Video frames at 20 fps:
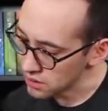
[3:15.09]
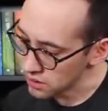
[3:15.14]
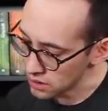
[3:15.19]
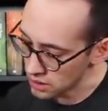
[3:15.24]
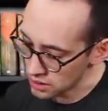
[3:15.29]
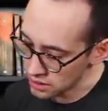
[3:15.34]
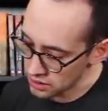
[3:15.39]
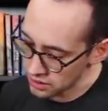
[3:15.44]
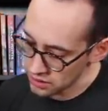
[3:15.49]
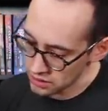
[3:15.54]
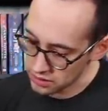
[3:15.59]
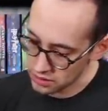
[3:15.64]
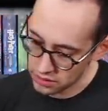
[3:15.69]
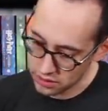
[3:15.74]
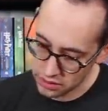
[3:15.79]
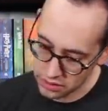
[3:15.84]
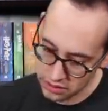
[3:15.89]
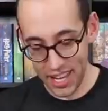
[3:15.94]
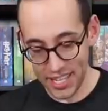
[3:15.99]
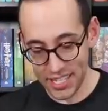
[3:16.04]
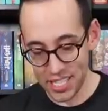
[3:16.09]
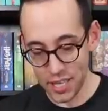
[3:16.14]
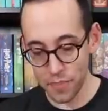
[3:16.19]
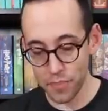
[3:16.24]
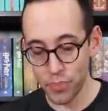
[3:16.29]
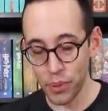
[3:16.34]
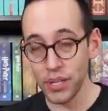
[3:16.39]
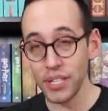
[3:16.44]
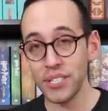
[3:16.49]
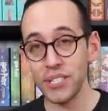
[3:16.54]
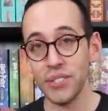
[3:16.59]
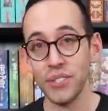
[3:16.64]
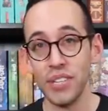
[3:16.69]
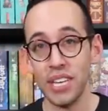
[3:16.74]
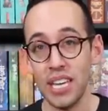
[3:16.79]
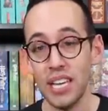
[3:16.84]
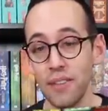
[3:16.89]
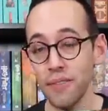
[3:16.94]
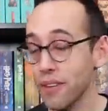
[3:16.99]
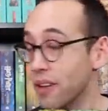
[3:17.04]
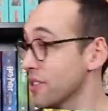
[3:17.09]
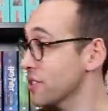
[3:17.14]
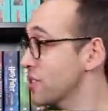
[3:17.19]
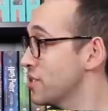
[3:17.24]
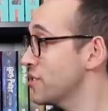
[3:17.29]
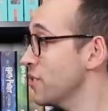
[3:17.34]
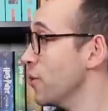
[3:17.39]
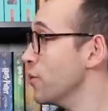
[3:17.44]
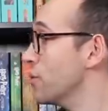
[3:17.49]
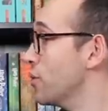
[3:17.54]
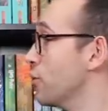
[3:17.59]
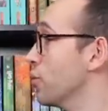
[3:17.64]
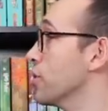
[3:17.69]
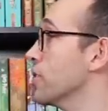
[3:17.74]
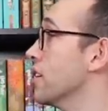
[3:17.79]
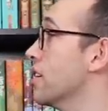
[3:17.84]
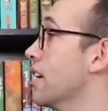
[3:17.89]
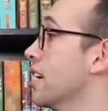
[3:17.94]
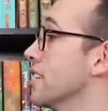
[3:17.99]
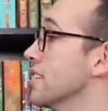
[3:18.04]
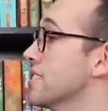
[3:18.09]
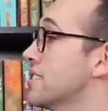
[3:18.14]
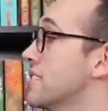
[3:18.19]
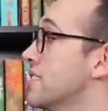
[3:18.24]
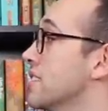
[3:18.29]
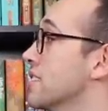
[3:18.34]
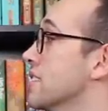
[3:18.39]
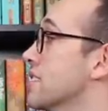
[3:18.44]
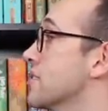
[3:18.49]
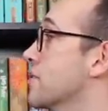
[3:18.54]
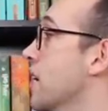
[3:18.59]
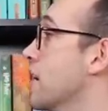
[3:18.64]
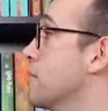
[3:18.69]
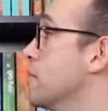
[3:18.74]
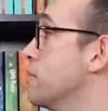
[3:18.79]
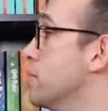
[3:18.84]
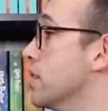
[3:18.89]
to look at this. It's a book sleeve, so cool. All right, let's see, let's grab a